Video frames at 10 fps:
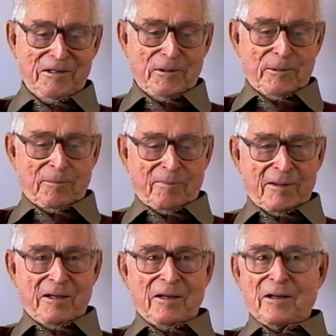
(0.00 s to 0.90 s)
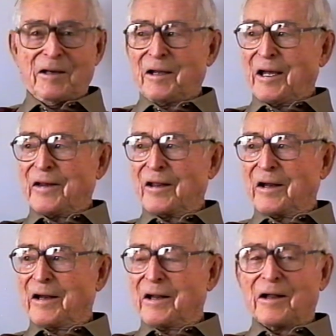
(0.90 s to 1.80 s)
but didn't you go on a state
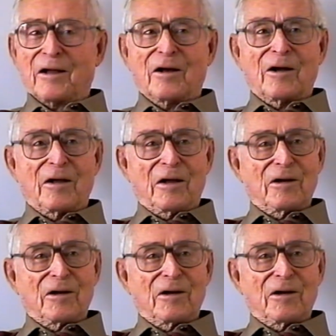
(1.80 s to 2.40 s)
championship or something?